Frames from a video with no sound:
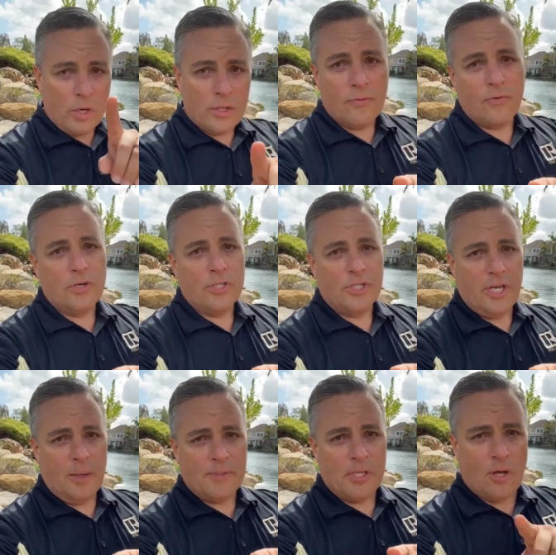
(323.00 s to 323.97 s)
One of the first
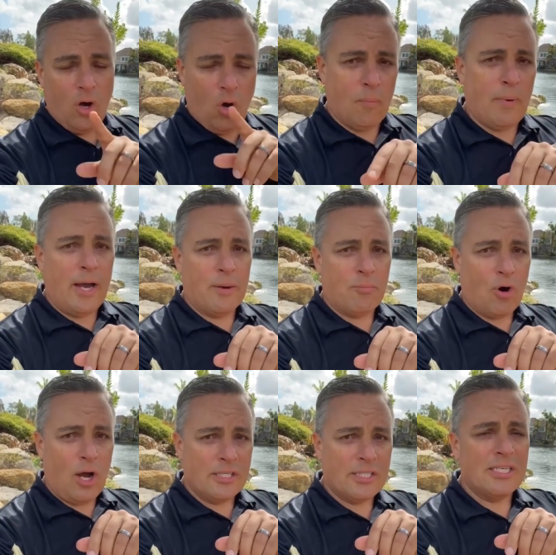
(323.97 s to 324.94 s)
steps in the home buying
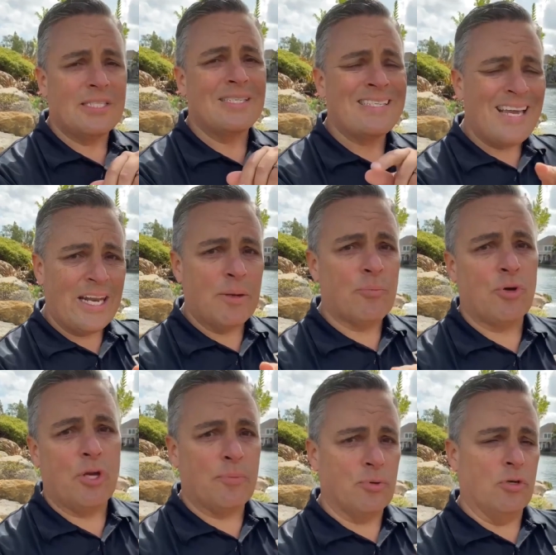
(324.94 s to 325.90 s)
process is getting
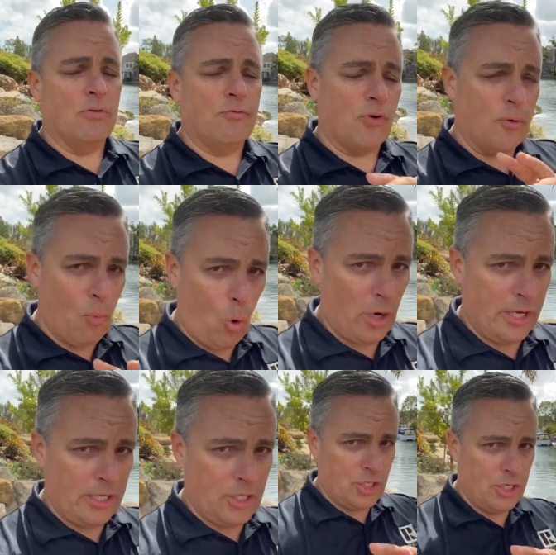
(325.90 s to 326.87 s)
pre-approved for a
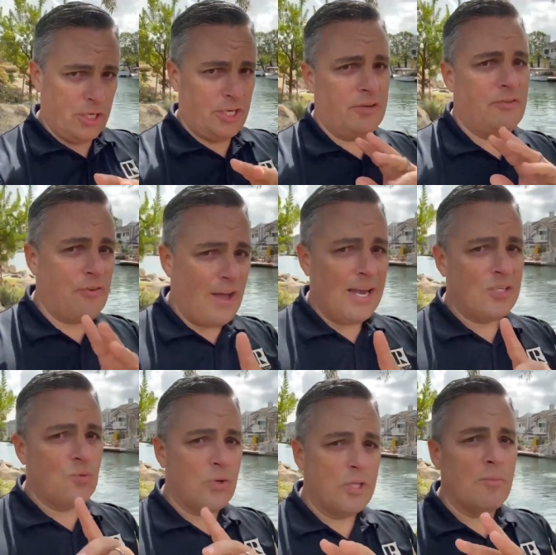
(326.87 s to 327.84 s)
mortgage. In
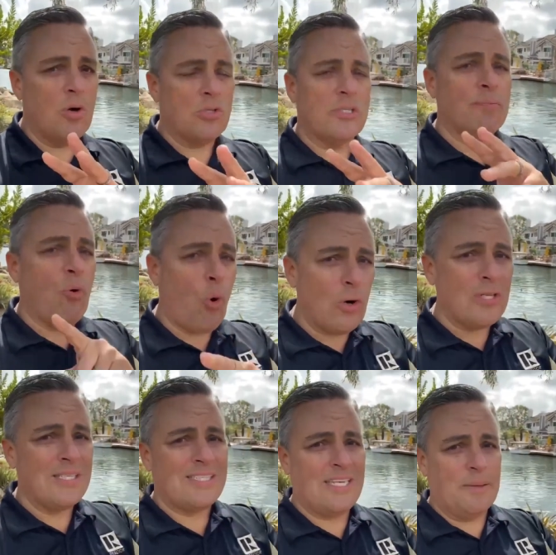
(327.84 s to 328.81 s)
fact, one of the most
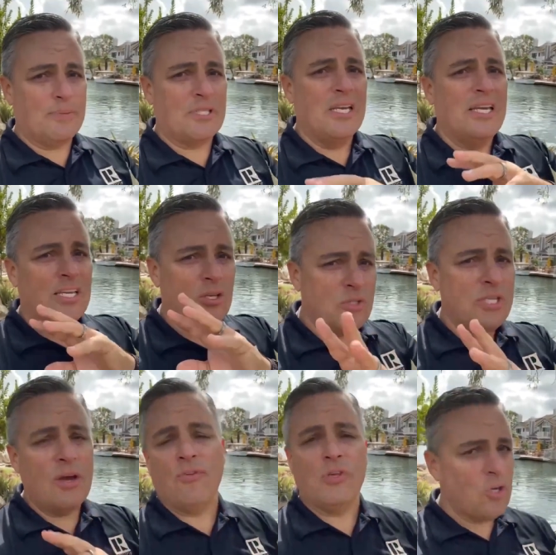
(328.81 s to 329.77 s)
important steps you
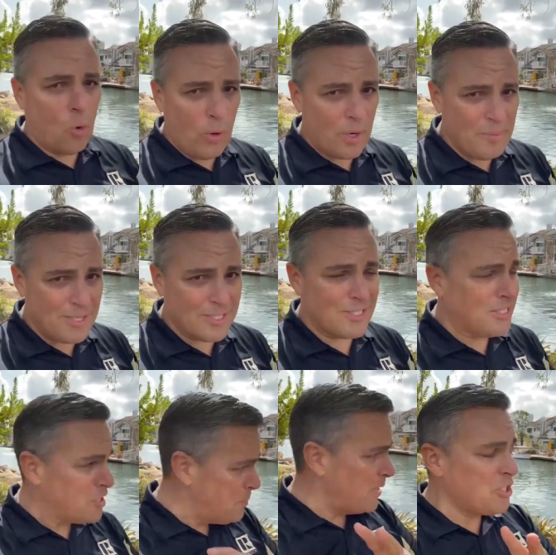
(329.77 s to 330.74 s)
definitely don't want to miss,
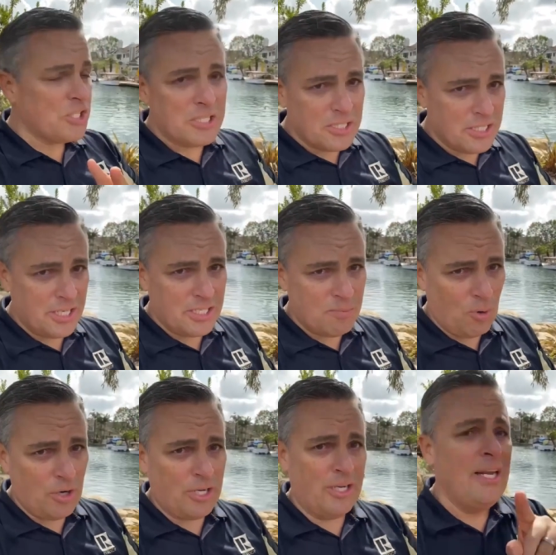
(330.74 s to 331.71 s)
especially in today's
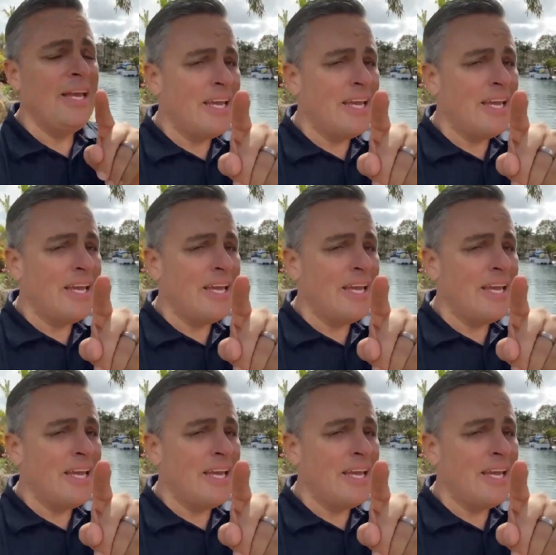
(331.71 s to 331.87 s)
market.